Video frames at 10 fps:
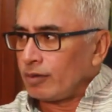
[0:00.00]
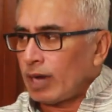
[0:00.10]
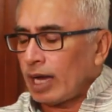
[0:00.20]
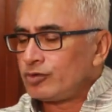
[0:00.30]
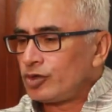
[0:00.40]

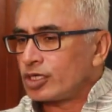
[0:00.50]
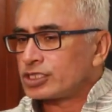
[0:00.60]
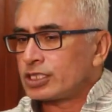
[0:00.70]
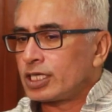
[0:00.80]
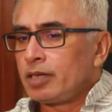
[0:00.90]
I
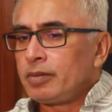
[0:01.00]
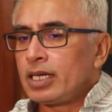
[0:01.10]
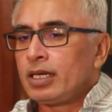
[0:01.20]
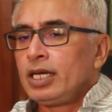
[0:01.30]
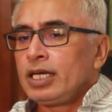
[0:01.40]
will not say
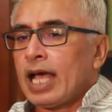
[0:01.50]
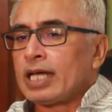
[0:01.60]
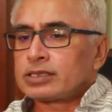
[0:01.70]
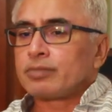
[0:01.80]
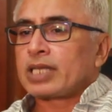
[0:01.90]
that Limaye
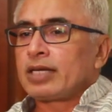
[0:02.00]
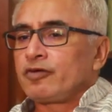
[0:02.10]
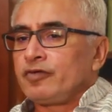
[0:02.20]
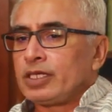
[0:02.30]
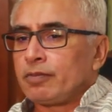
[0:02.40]
has
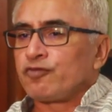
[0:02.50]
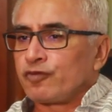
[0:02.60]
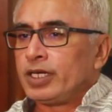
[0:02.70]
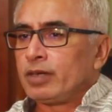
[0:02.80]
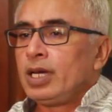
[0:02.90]
some kind of
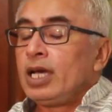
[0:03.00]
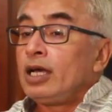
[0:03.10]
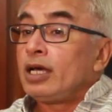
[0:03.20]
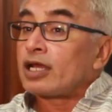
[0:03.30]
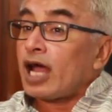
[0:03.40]
freedom.